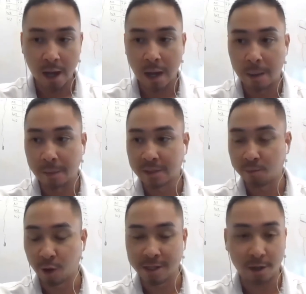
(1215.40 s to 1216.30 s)
It's priced
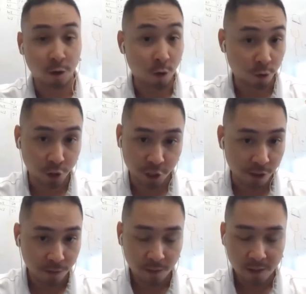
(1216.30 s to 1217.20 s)
at $1 a share,
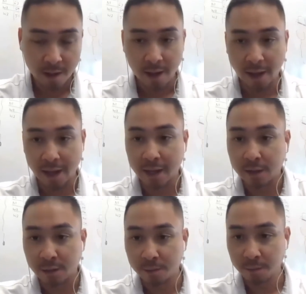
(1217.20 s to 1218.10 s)
and
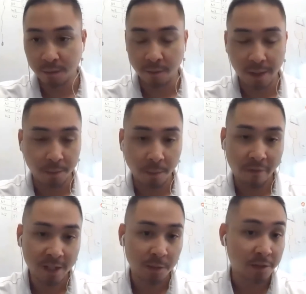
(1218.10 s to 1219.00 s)
the minimum
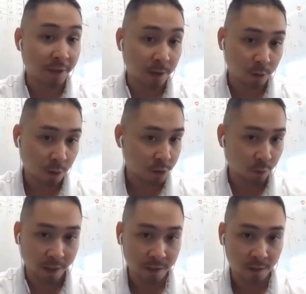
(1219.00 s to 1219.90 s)
investment is $1,000
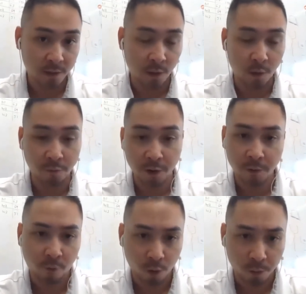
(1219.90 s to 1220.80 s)
US. So very
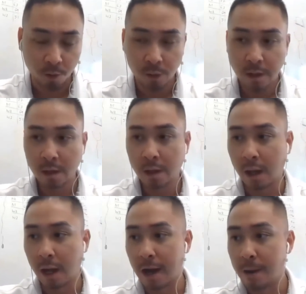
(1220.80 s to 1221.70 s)
affordable.
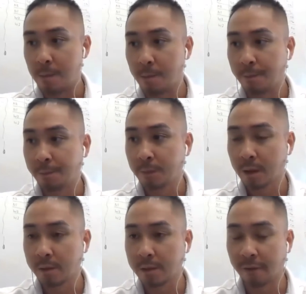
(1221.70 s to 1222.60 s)

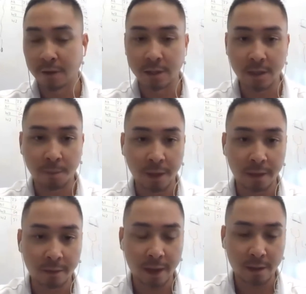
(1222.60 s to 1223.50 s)
Definitely something
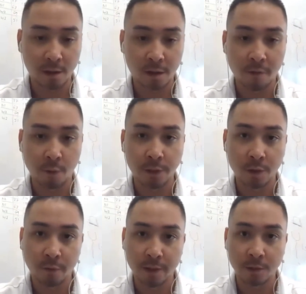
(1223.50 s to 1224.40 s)
that a lot of our retail
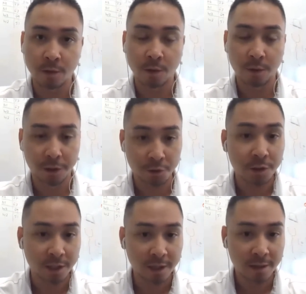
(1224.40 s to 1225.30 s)
investors are interested
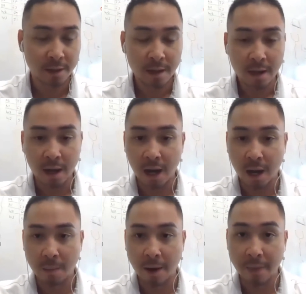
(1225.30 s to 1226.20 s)
in.
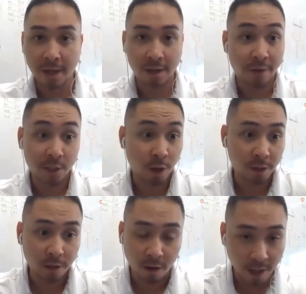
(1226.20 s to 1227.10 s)
And they can invest directly
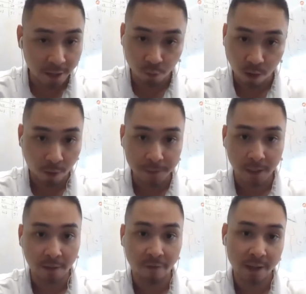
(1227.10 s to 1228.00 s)
online through our website,
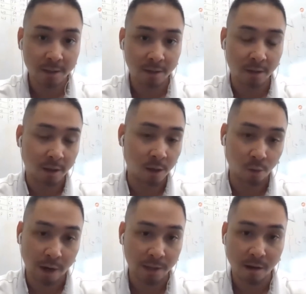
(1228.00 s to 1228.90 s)

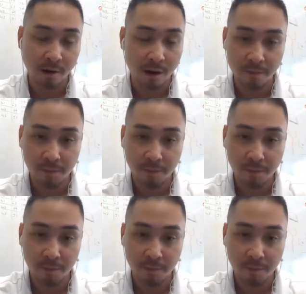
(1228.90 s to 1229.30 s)
invest.hellorise.com.